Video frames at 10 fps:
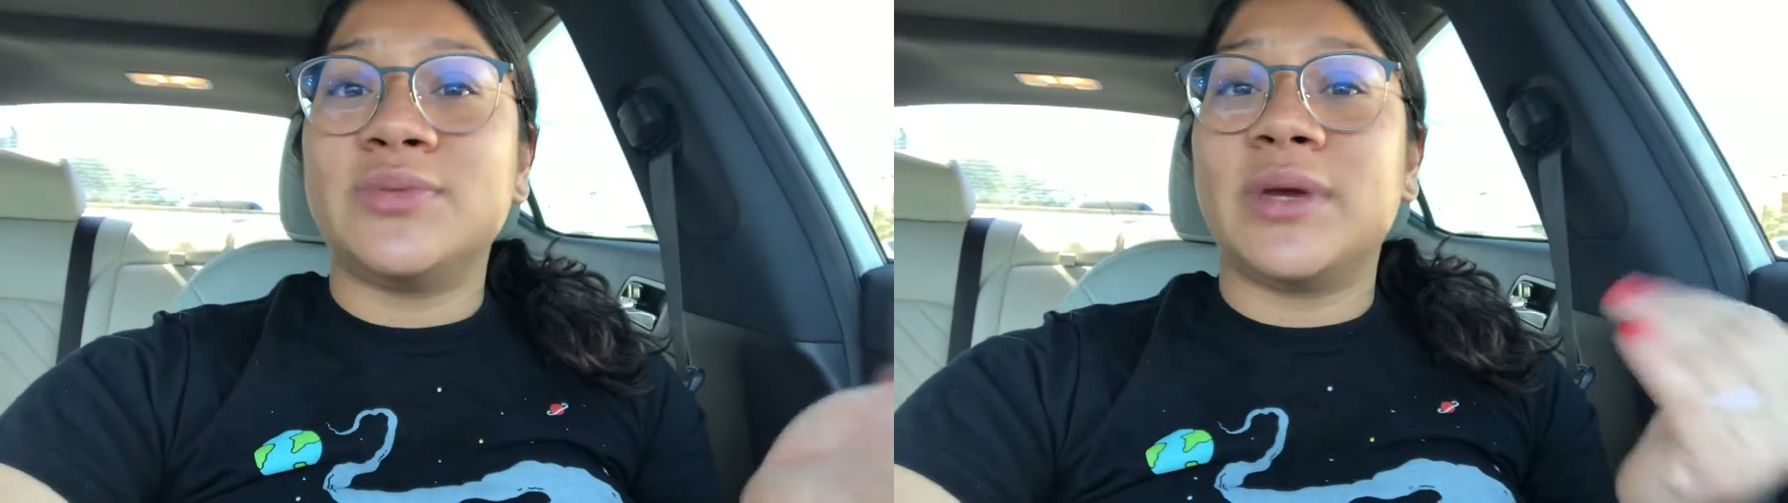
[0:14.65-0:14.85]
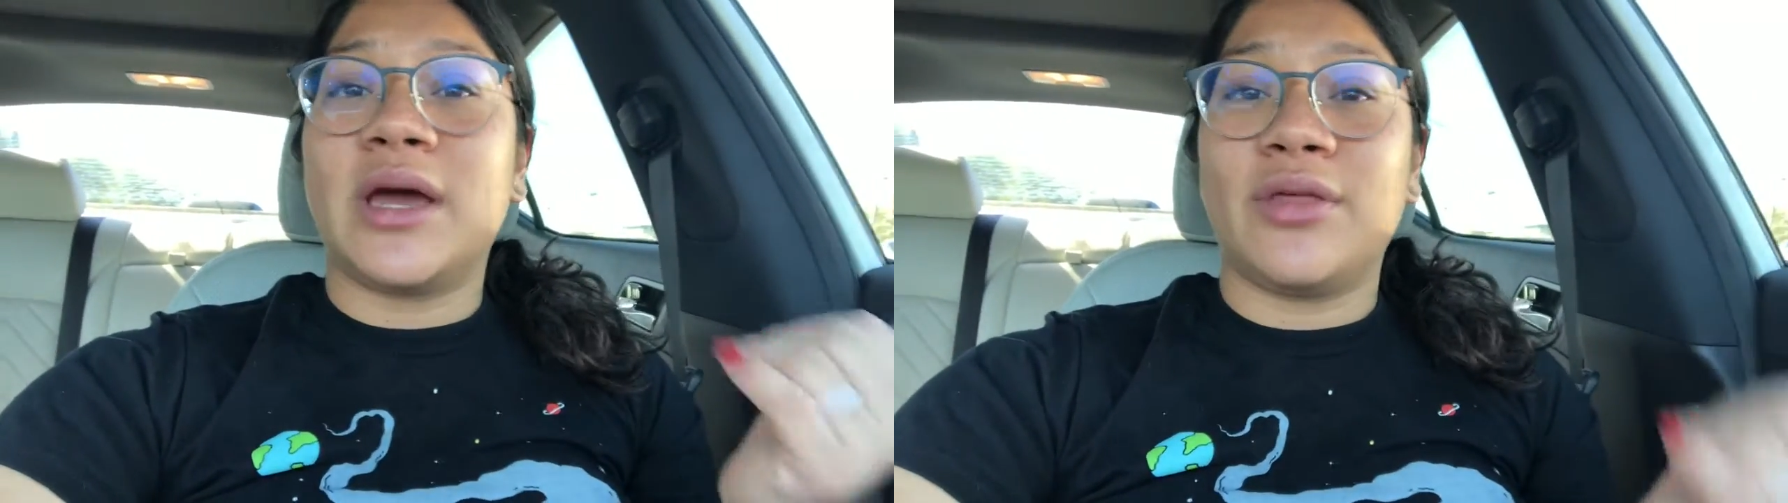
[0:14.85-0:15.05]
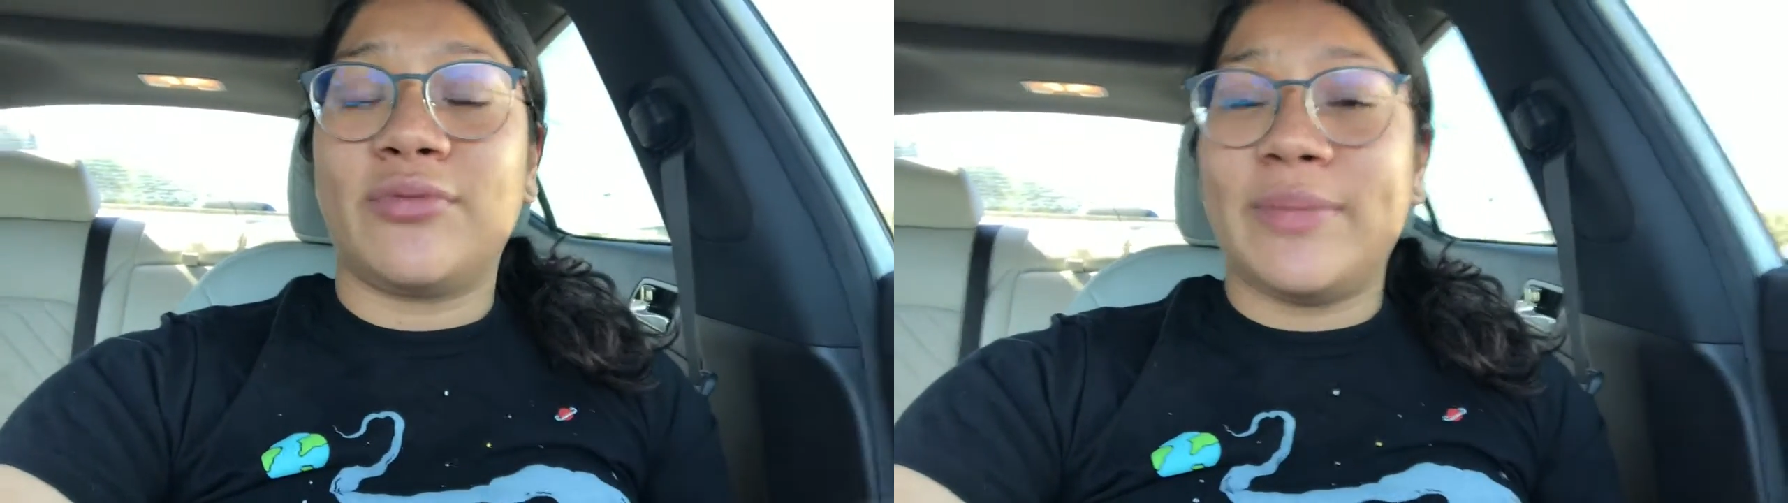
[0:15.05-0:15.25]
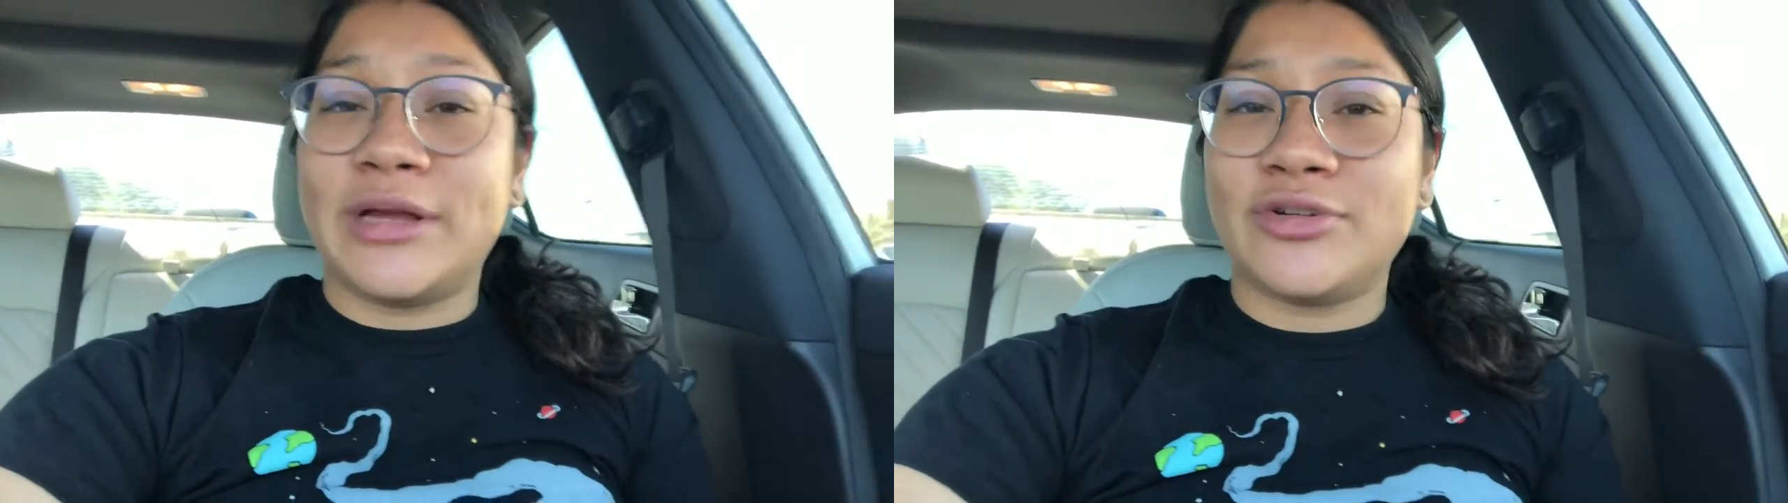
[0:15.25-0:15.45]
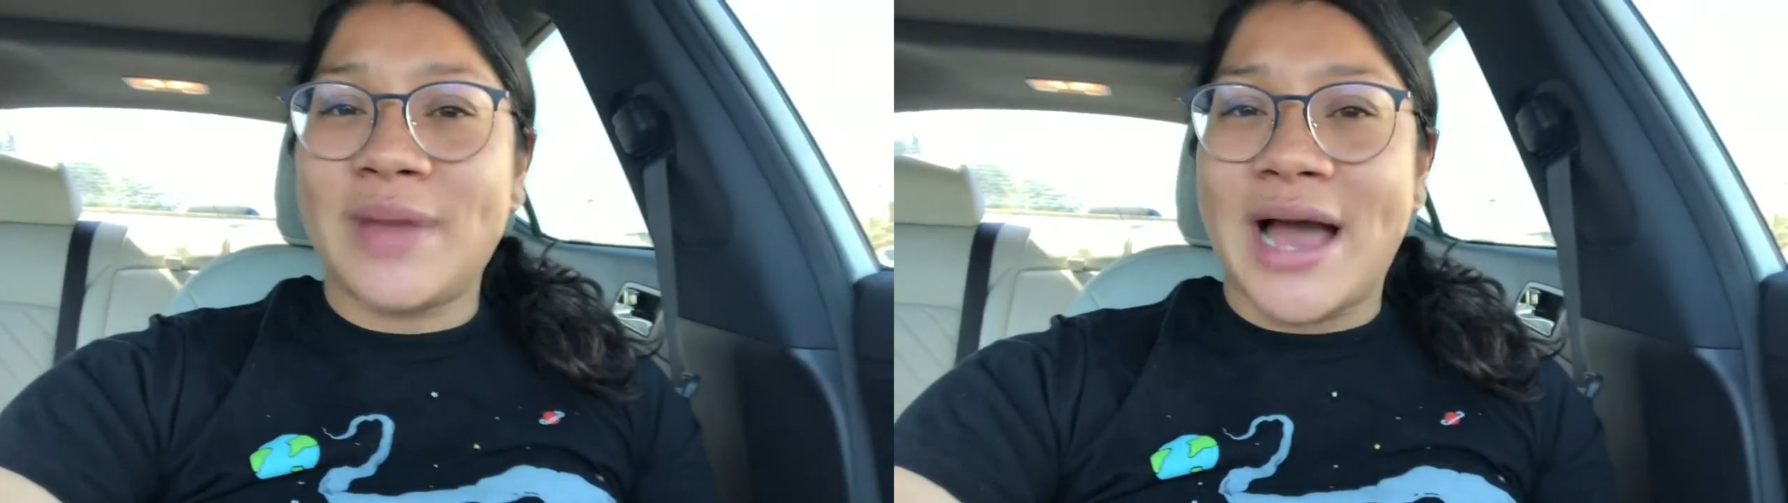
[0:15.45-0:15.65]
we got a
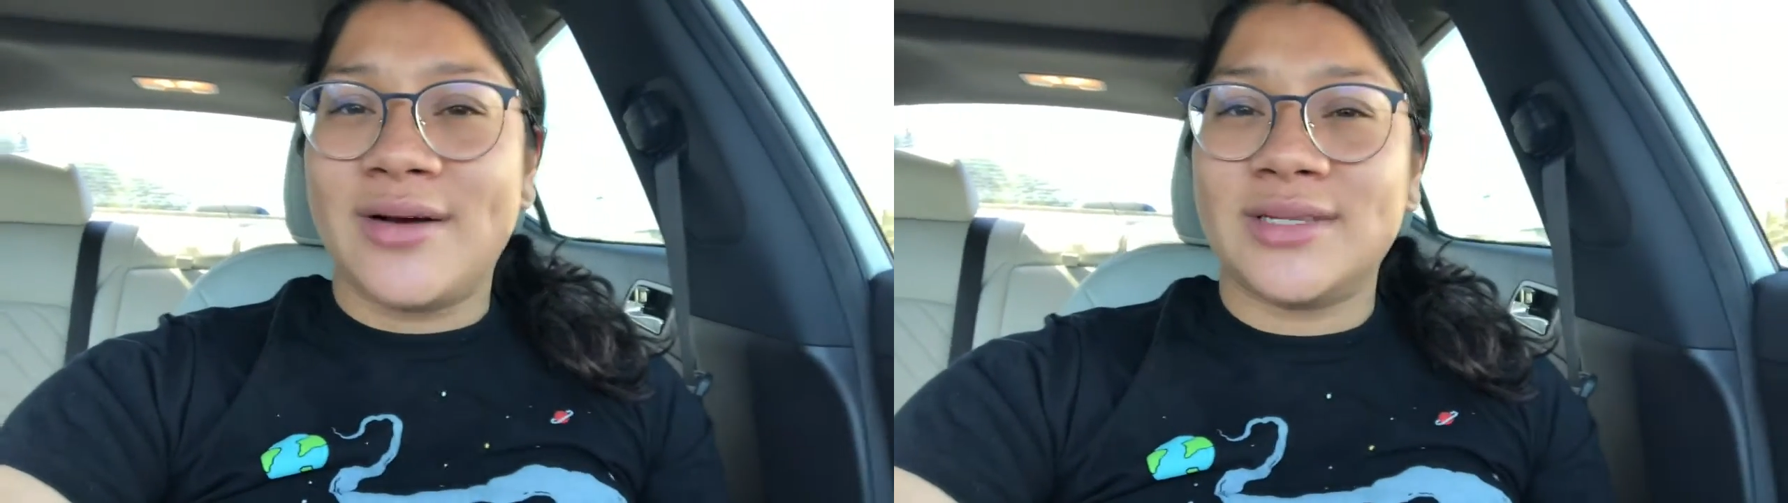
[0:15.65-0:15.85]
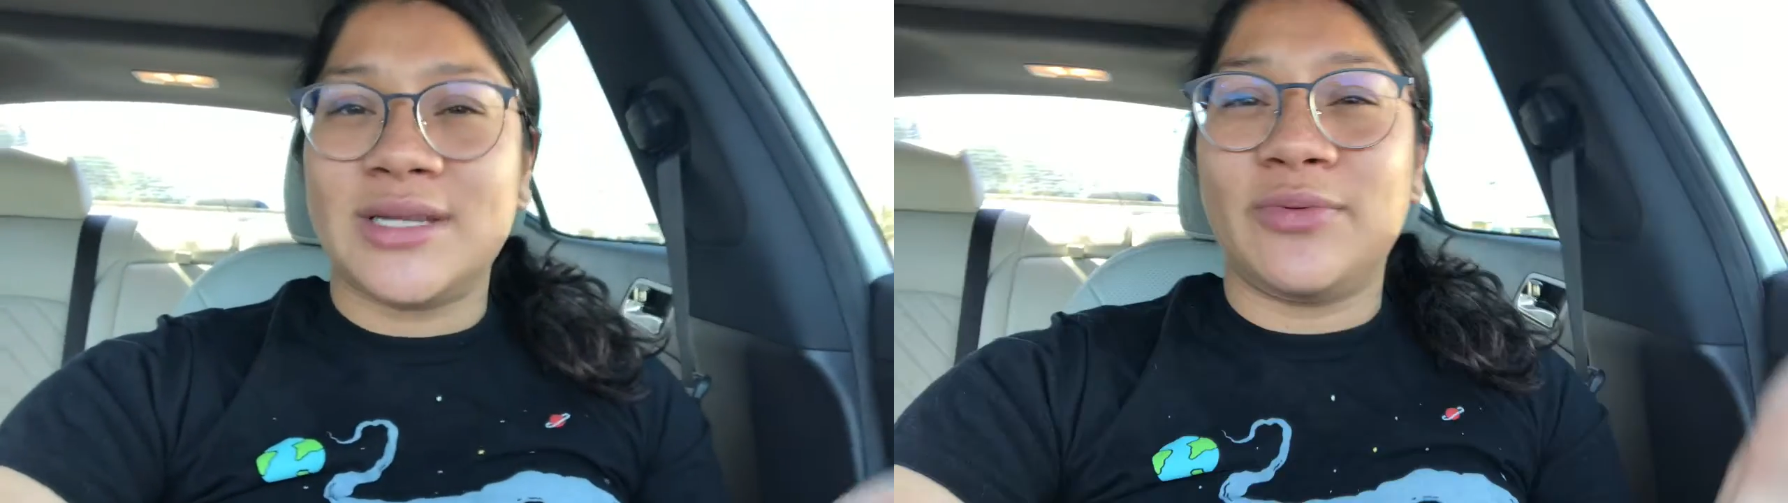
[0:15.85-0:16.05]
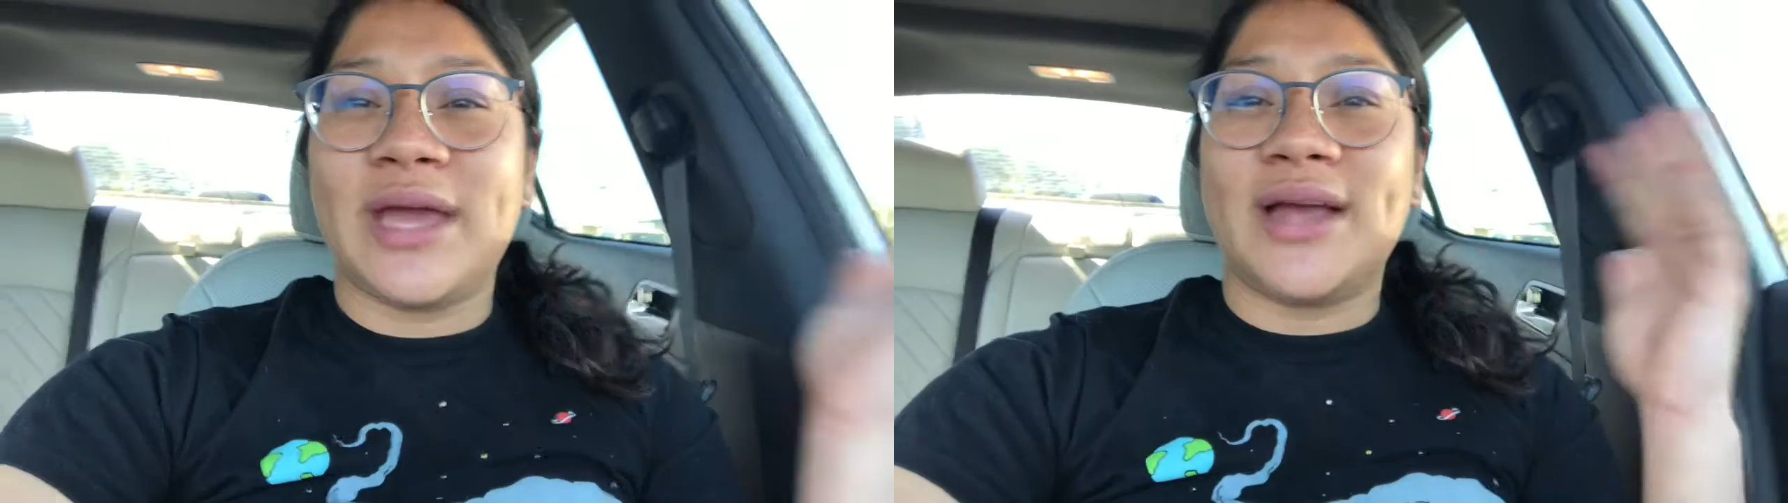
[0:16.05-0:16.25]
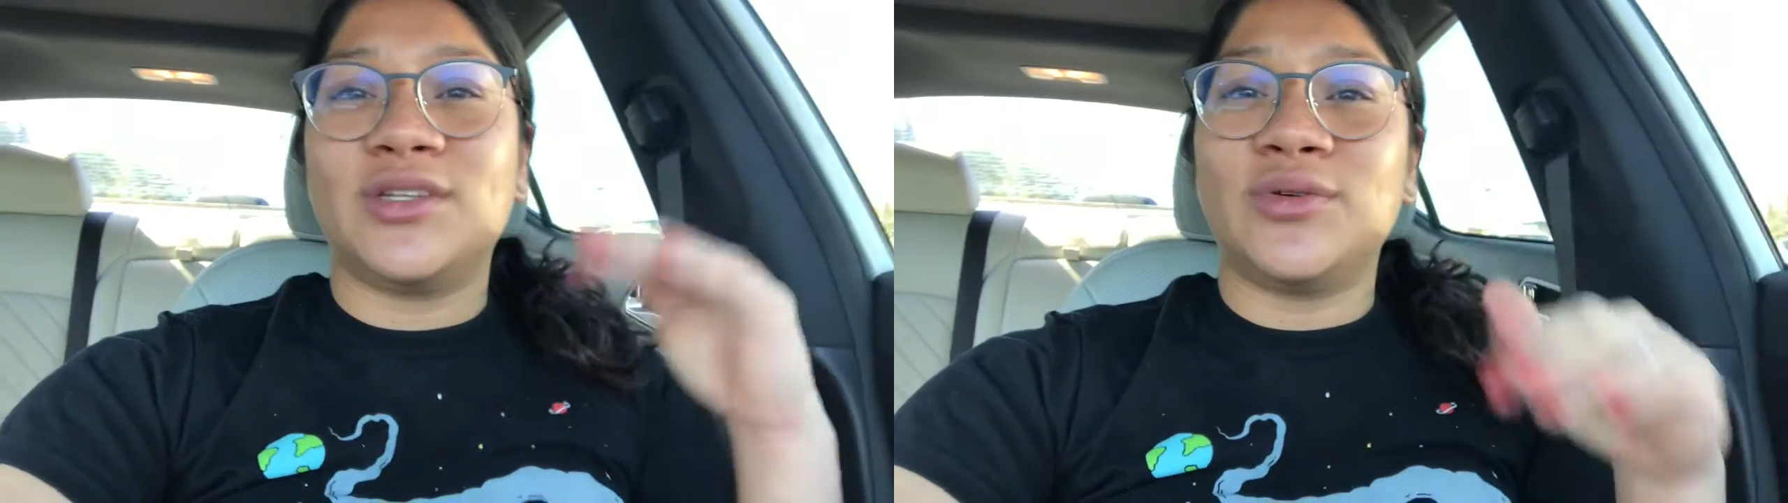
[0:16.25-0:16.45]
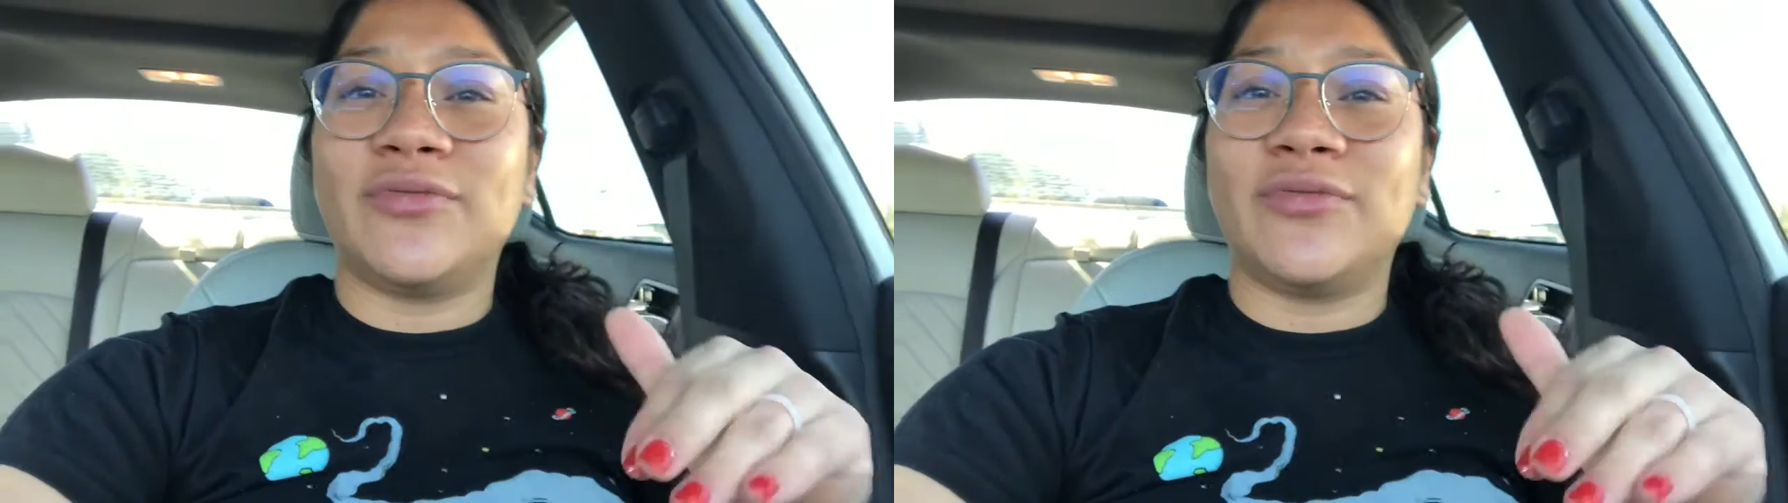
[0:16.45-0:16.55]
3-bedroom house and we had 2